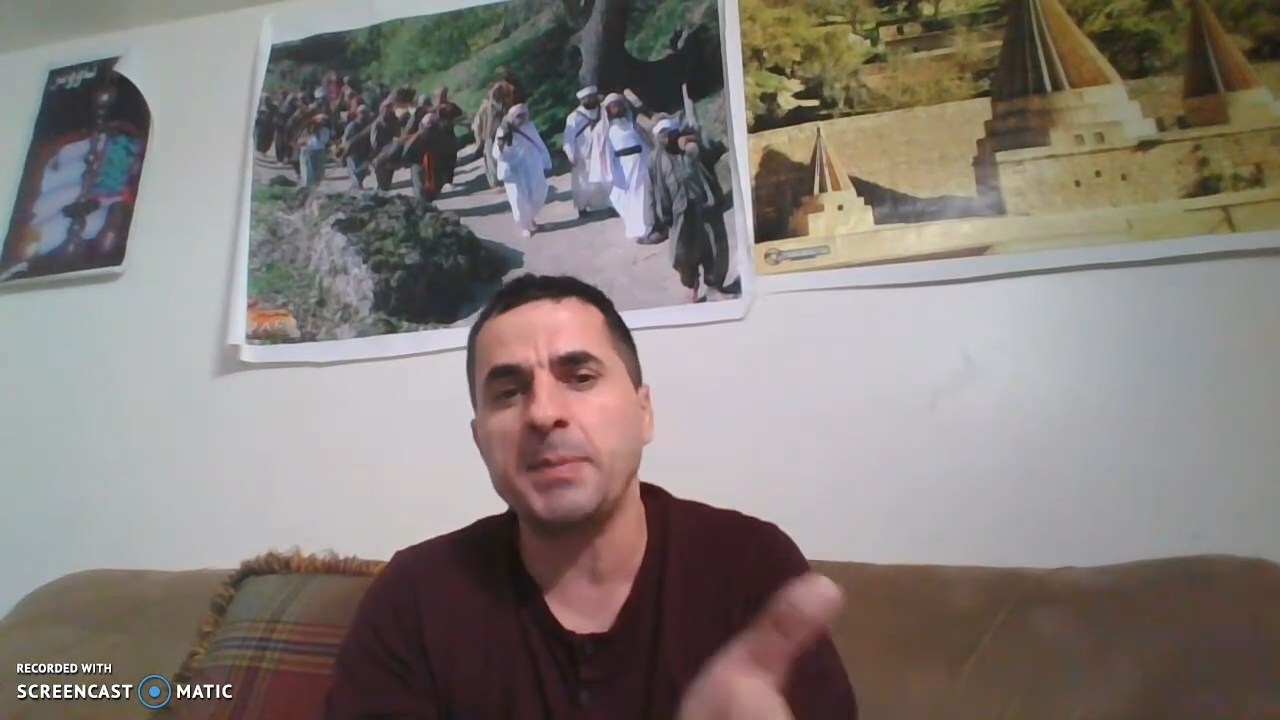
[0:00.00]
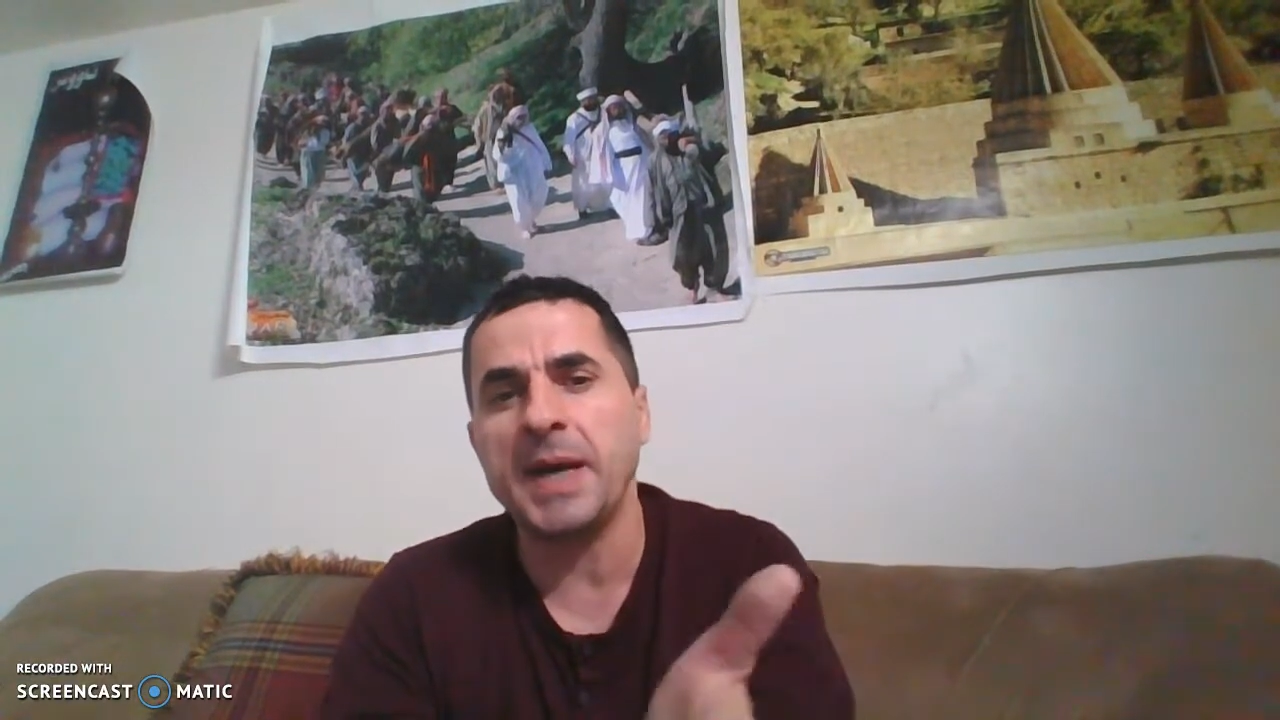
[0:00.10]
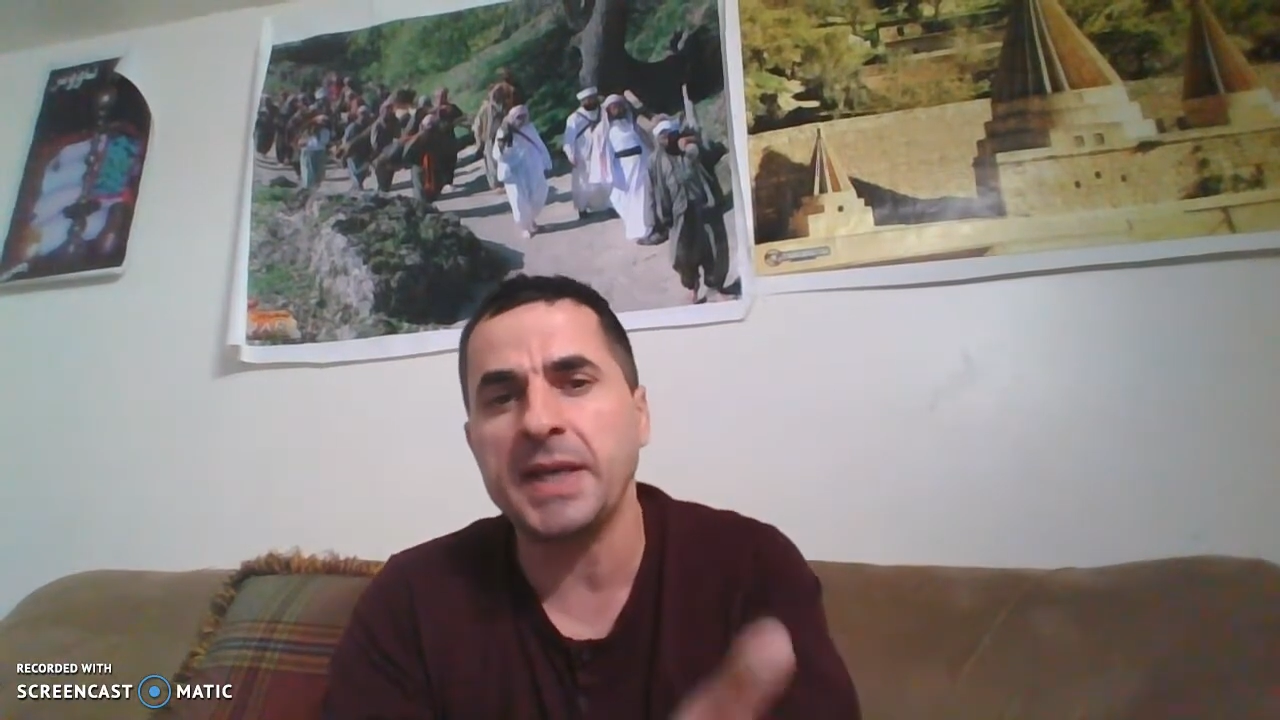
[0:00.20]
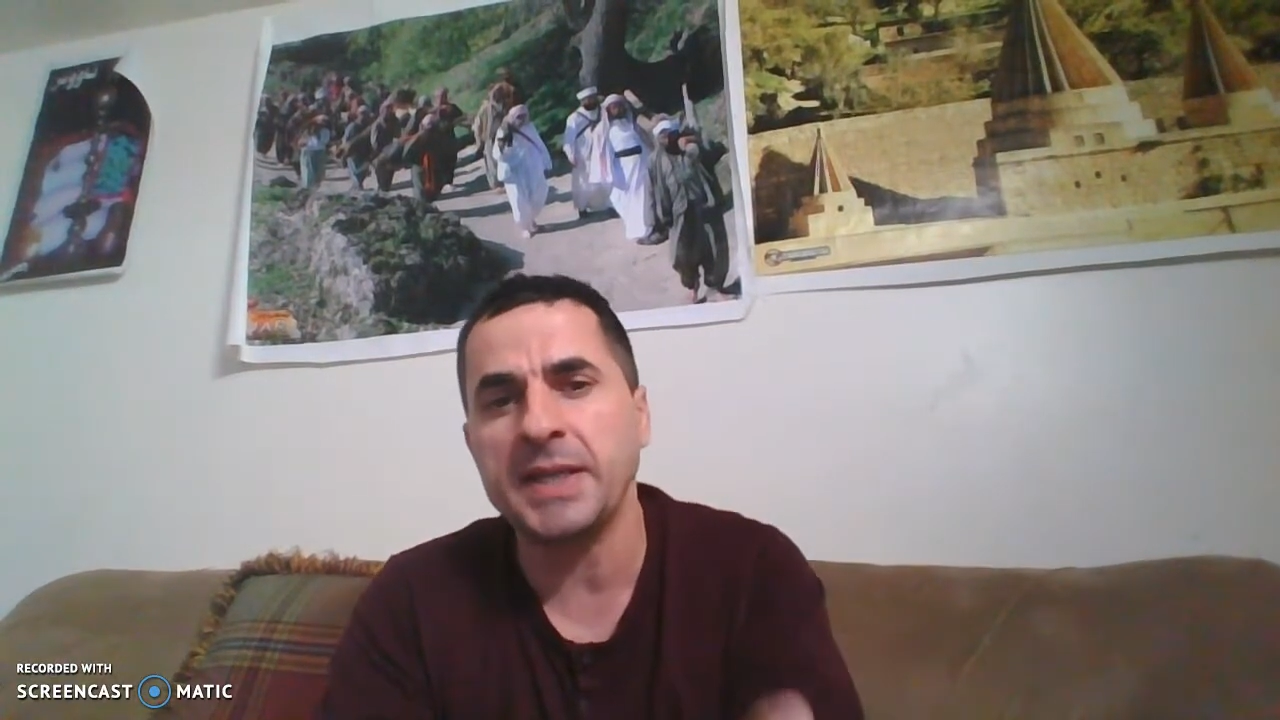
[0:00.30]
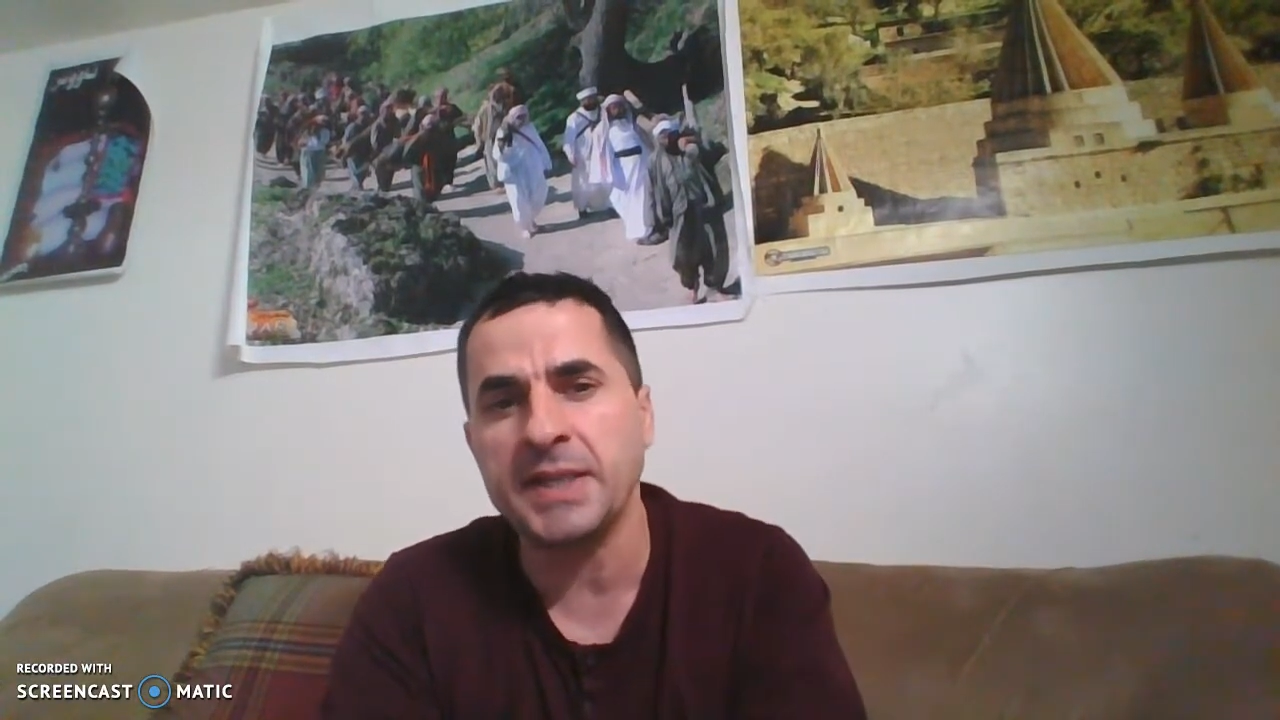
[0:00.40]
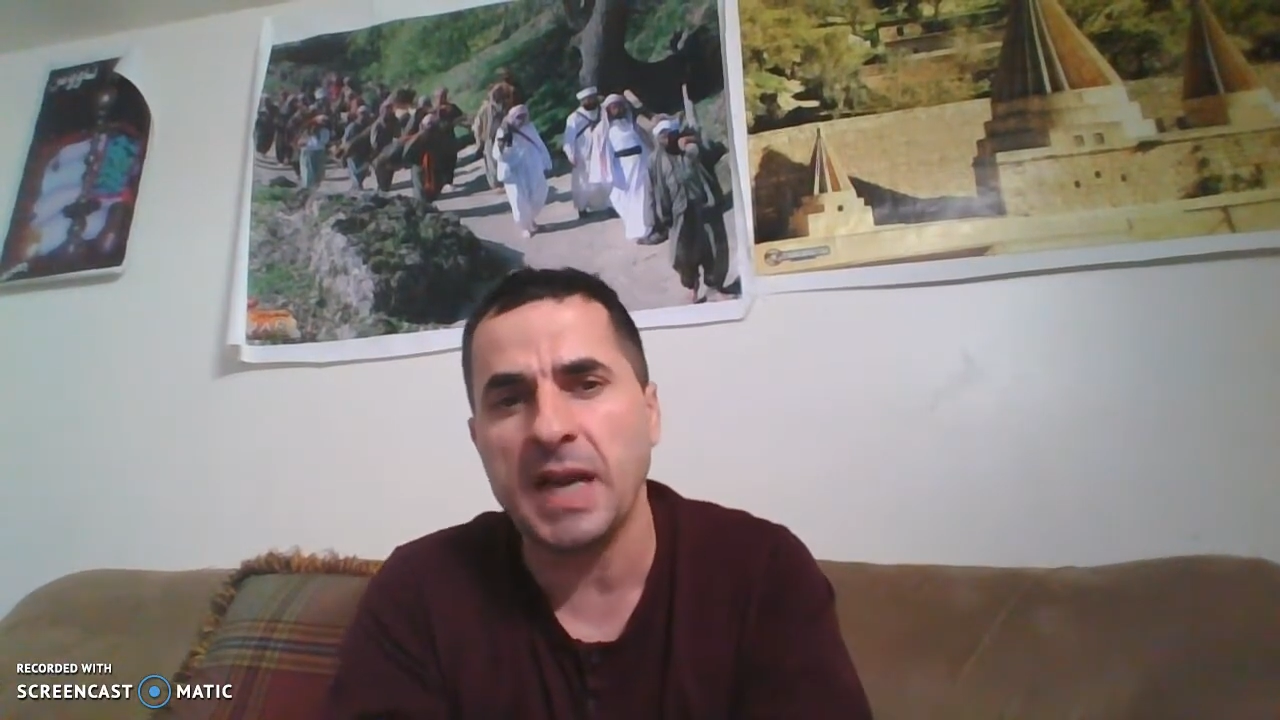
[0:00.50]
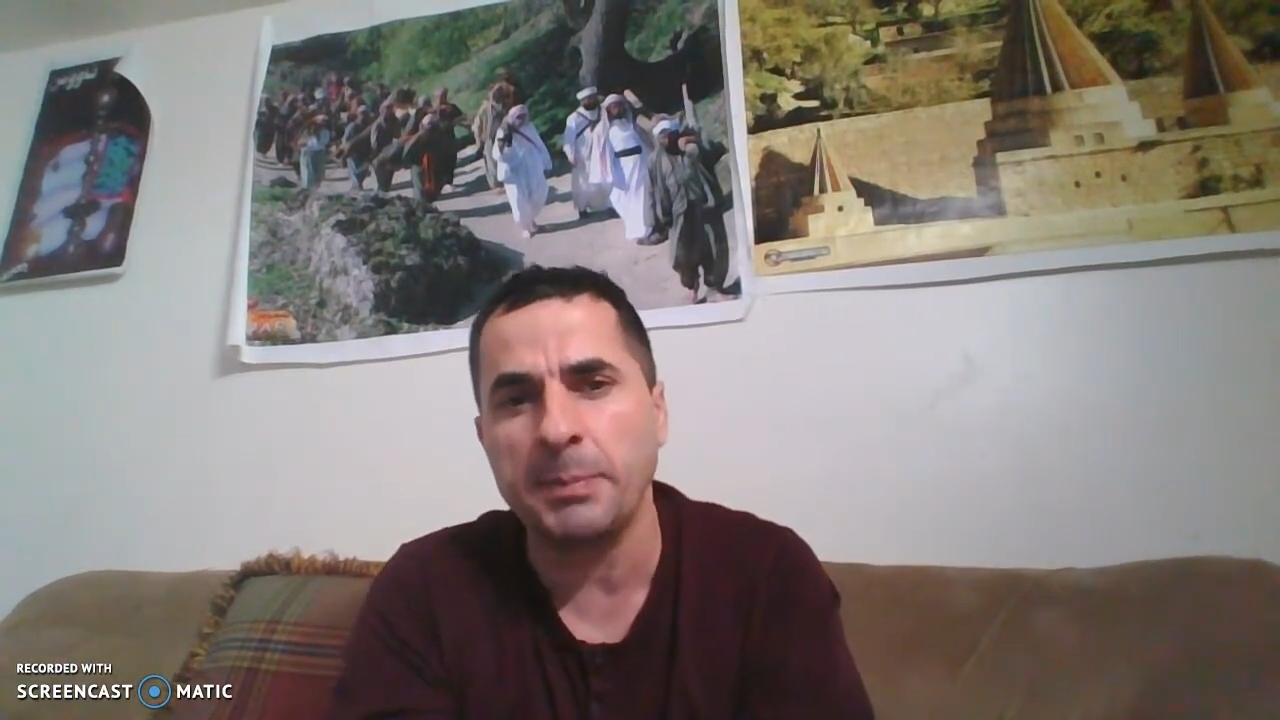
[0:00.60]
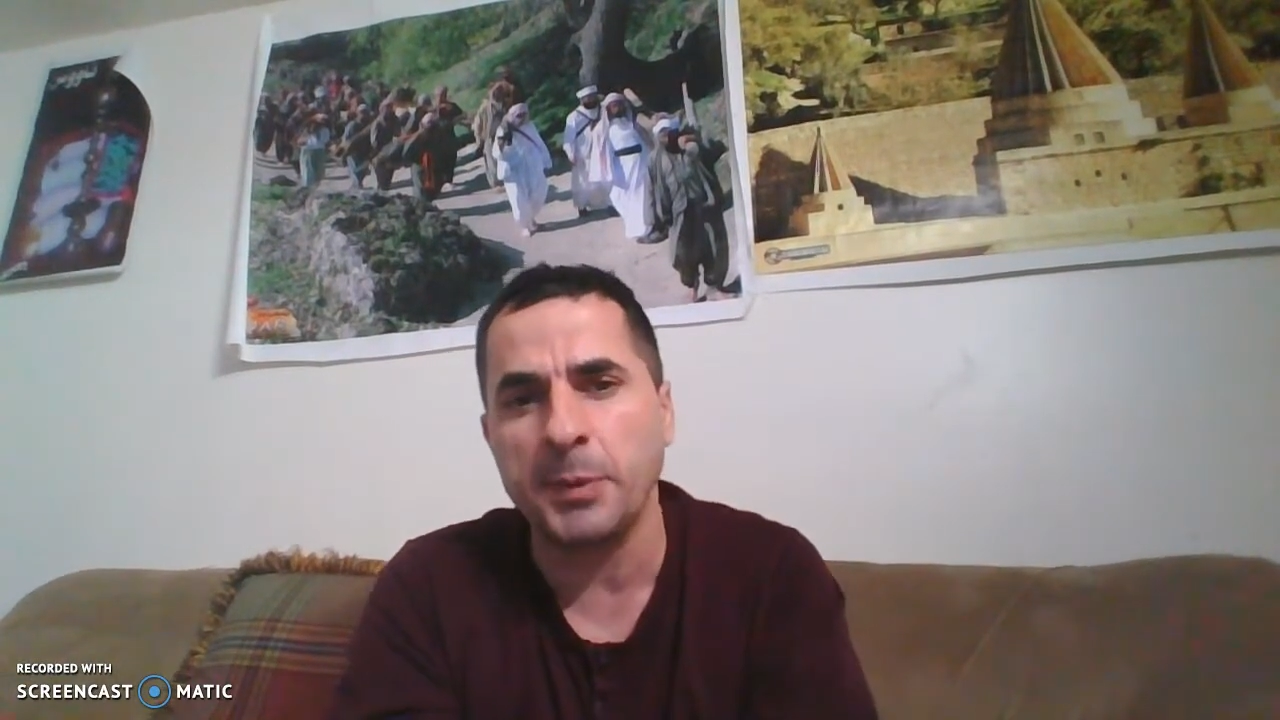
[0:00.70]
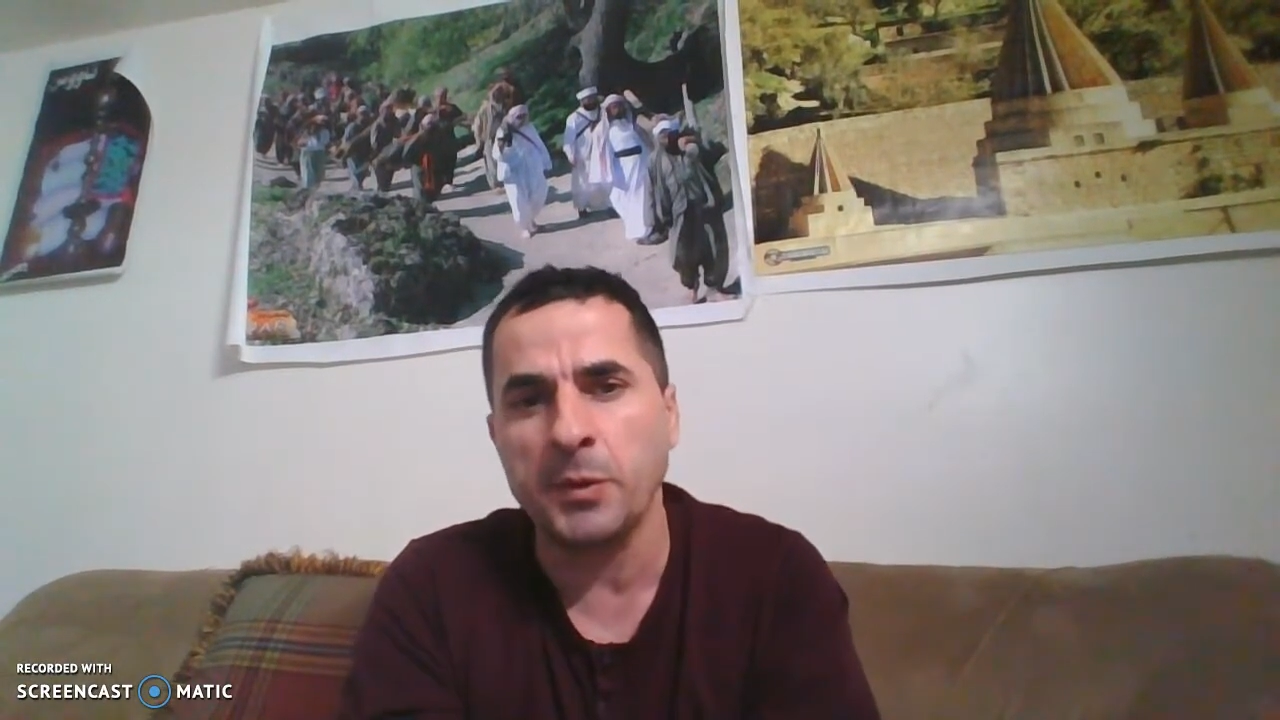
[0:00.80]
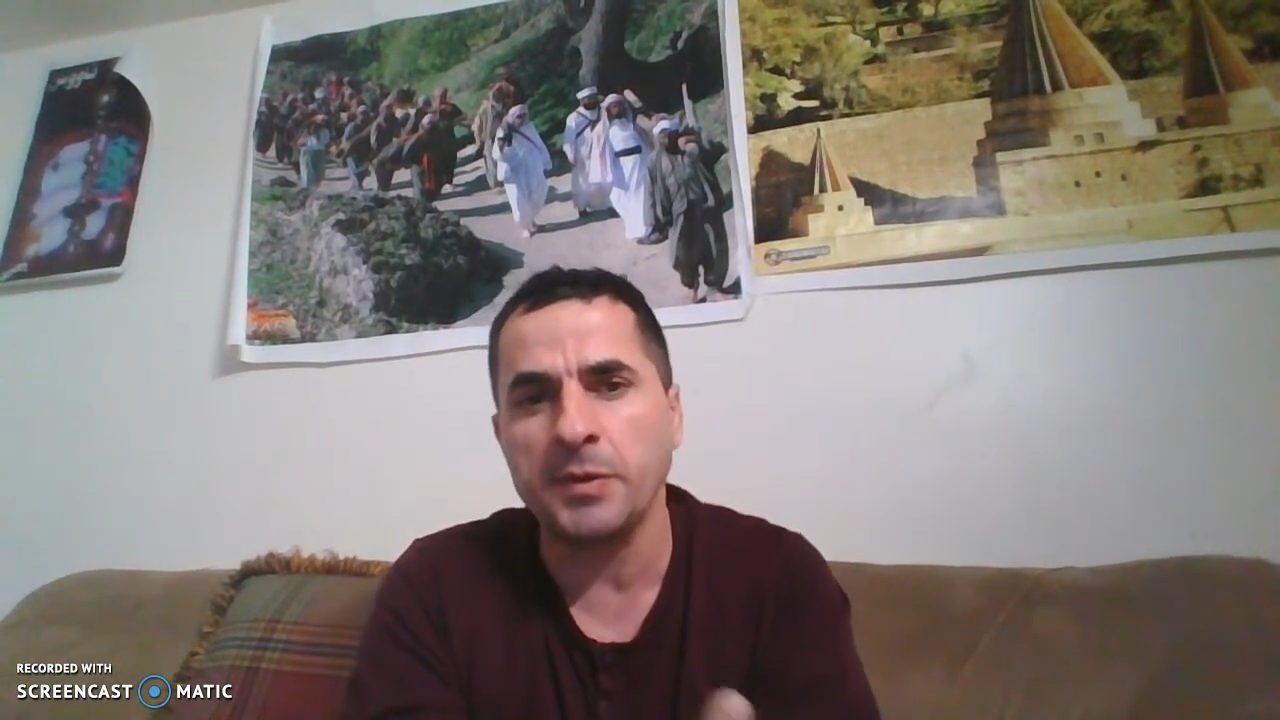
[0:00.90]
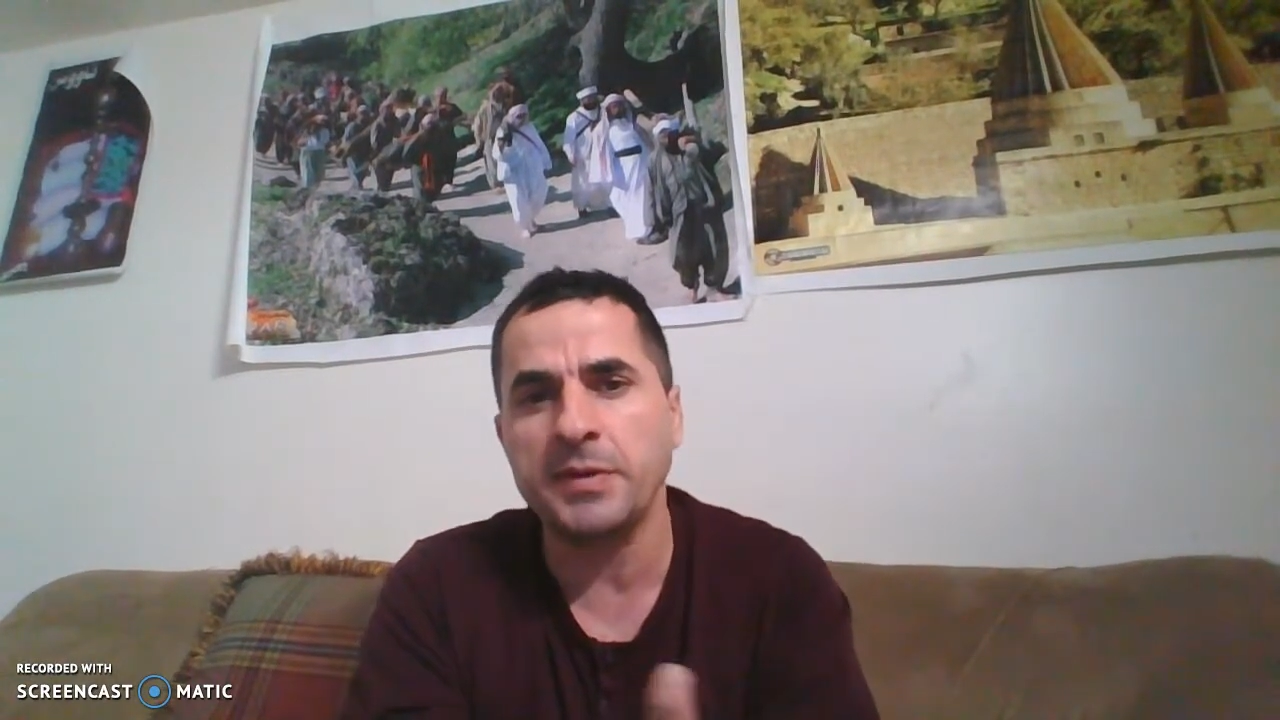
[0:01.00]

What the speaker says: by example,